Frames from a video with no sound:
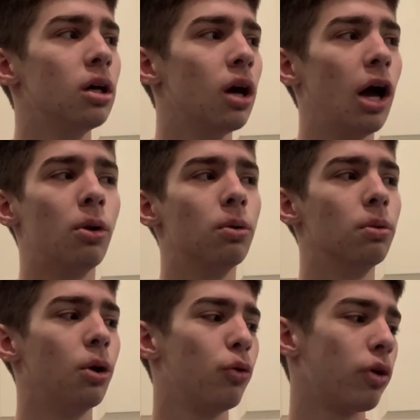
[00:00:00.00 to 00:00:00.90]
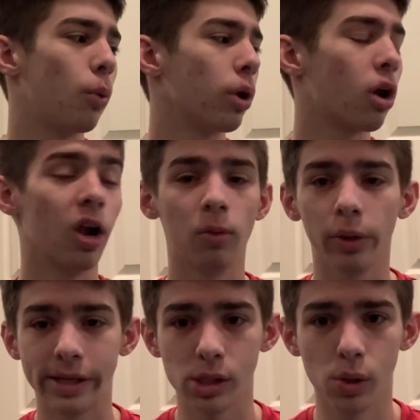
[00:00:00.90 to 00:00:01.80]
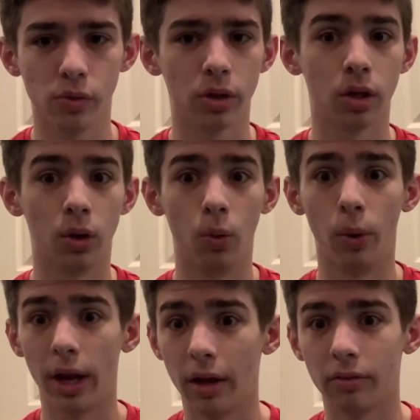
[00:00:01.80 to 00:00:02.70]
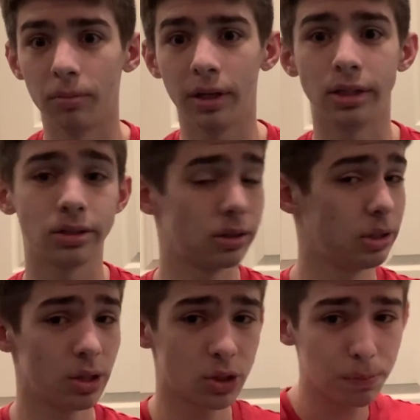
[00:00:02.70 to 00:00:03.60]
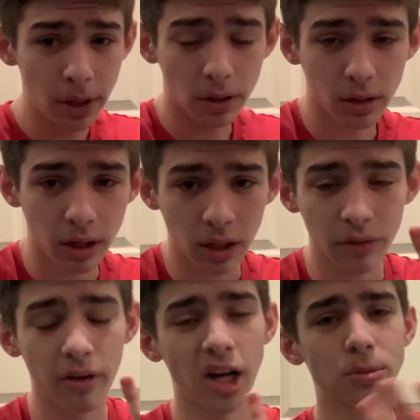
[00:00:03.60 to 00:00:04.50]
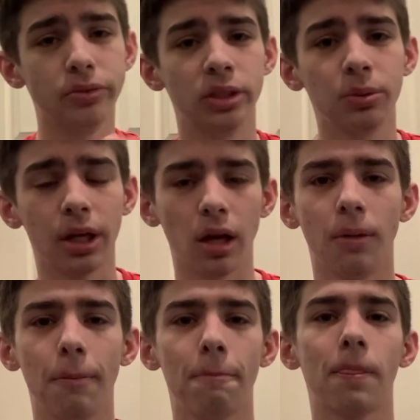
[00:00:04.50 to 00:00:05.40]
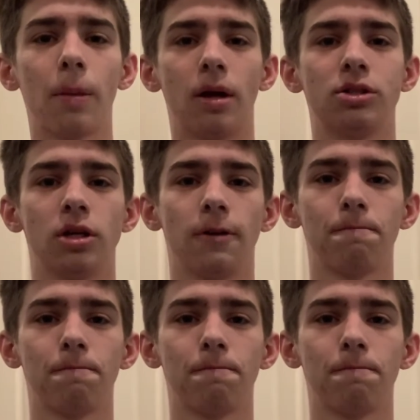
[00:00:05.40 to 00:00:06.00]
I don't know if I want to call him Quicksilver, whatever, because he's also Peter in the Fox movies. I'm not sure.